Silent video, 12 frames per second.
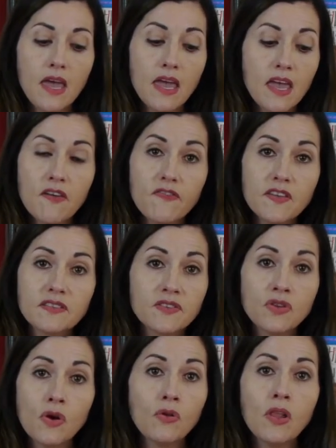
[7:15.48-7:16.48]
If it's
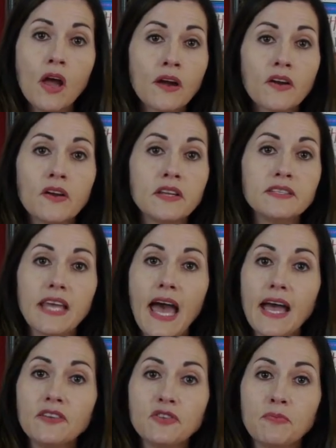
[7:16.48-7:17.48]
no longer an
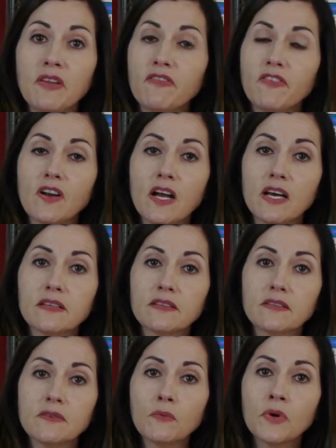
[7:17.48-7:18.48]
attachment for
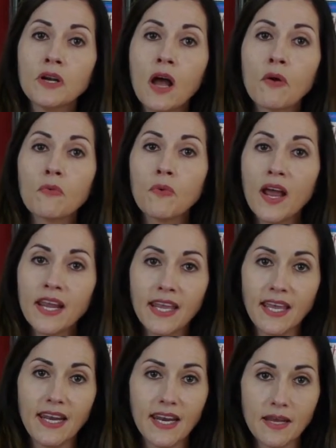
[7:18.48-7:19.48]
us, we're not running
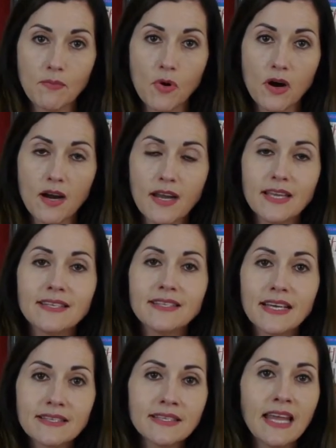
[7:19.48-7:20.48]
it anymore. It
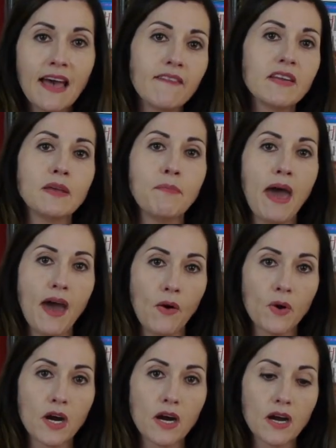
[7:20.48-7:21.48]
doesn't have any
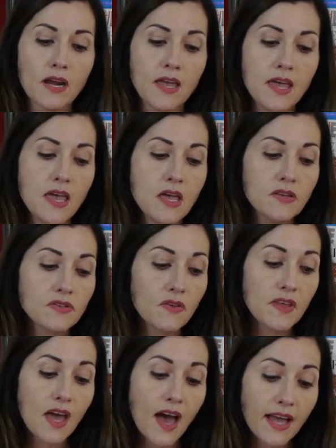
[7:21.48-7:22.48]
power. So
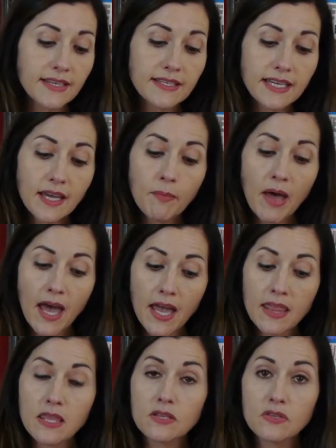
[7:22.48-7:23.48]
the idea
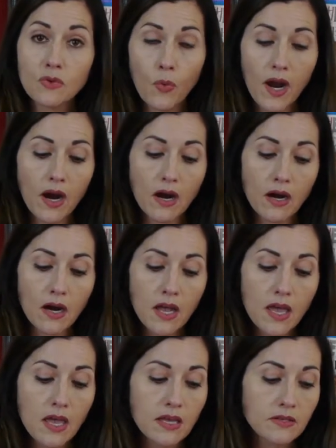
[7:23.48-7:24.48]
behind the square
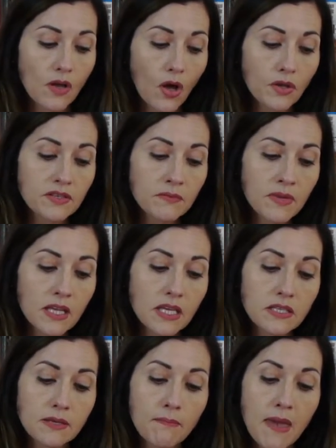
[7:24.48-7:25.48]
is ultimately
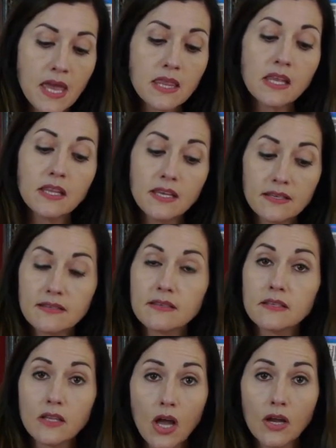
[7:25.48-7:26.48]
to make the list
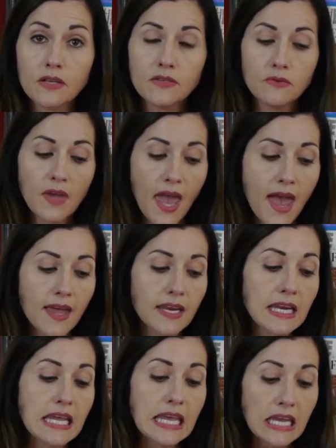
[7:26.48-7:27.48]
as long as you can
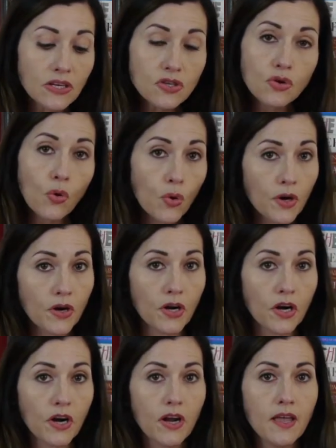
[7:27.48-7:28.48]
in each
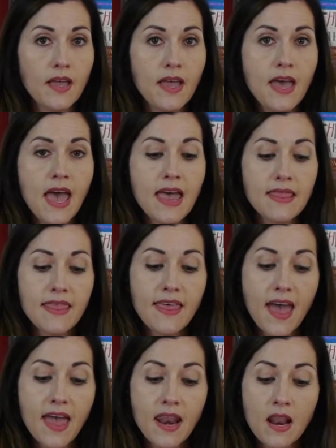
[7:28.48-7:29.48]
corner, and
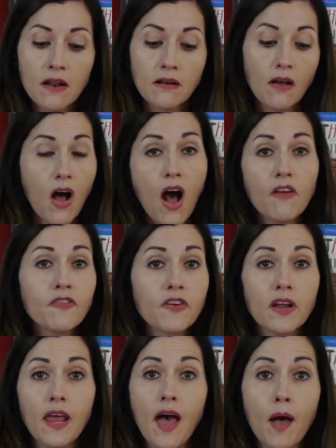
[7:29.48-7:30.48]
then offer
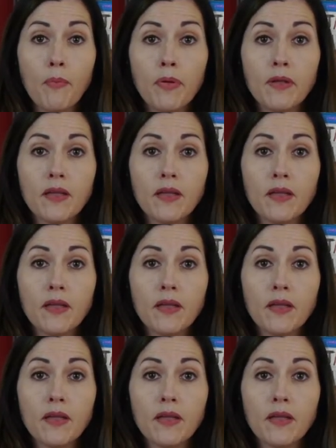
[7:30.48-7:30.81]
it up.